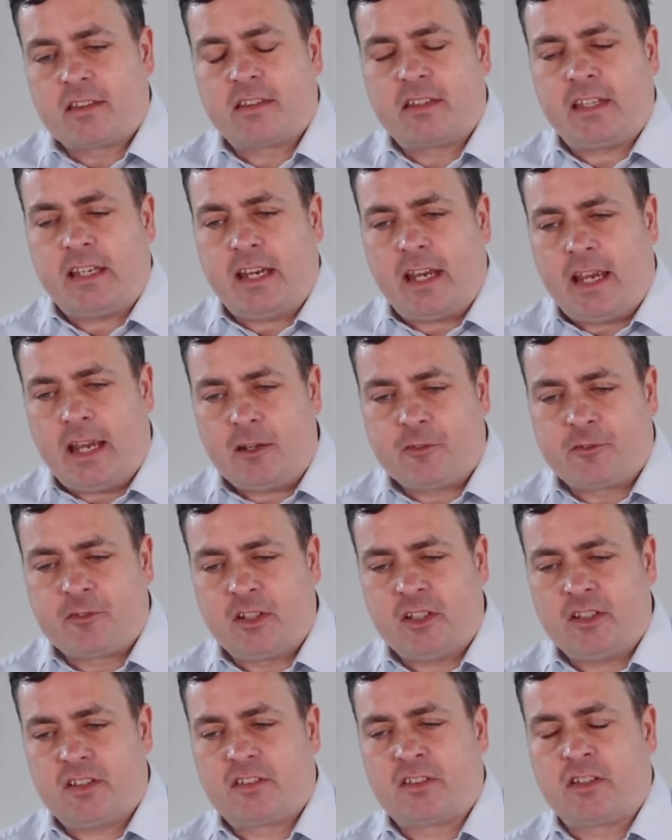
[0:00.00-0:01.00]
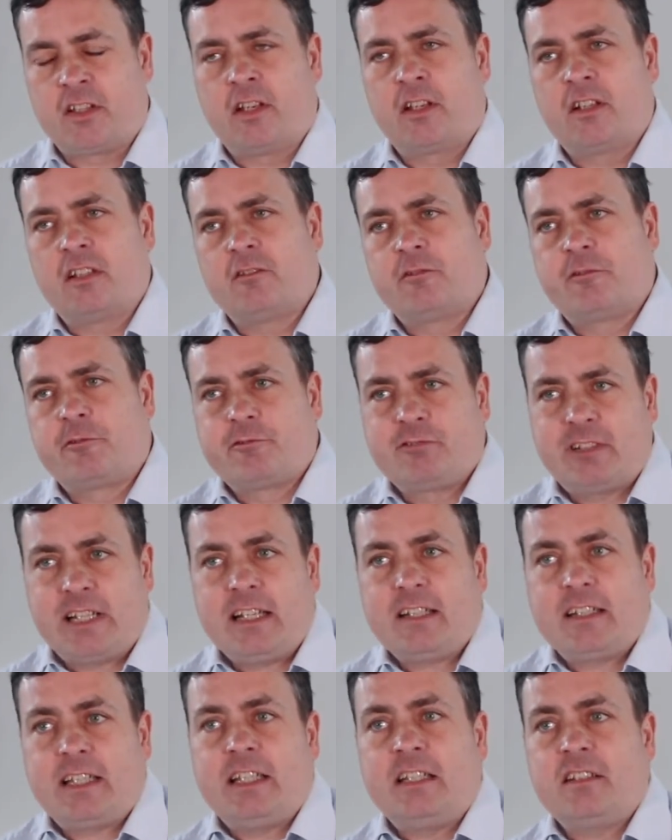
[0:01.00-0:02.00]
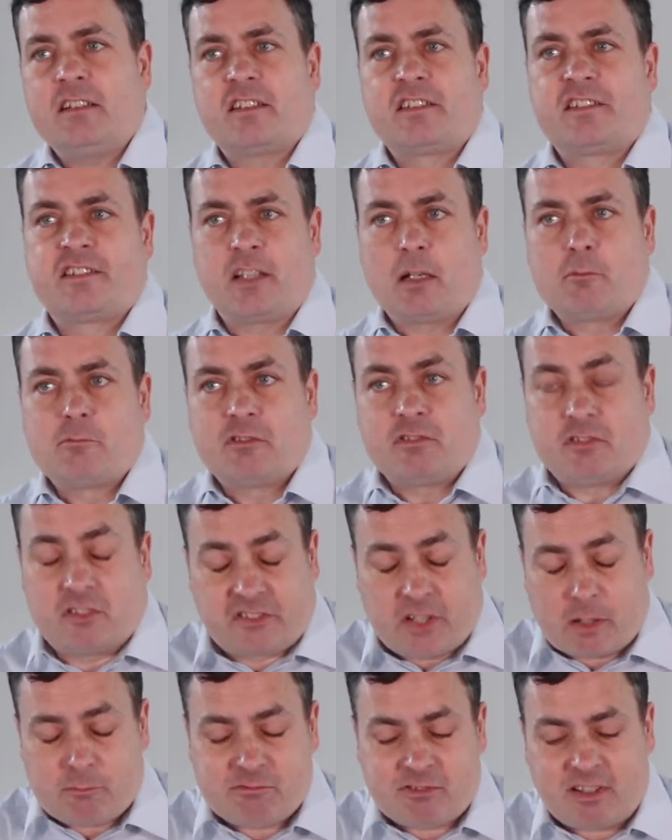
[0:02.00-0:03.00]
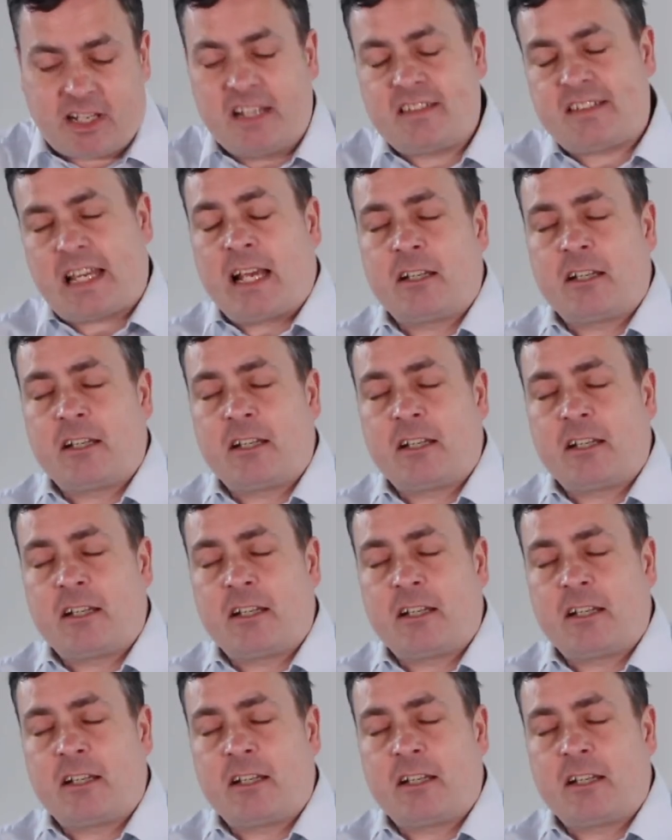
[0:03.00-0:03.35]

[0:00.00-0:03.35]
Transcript: the effort to freely summarize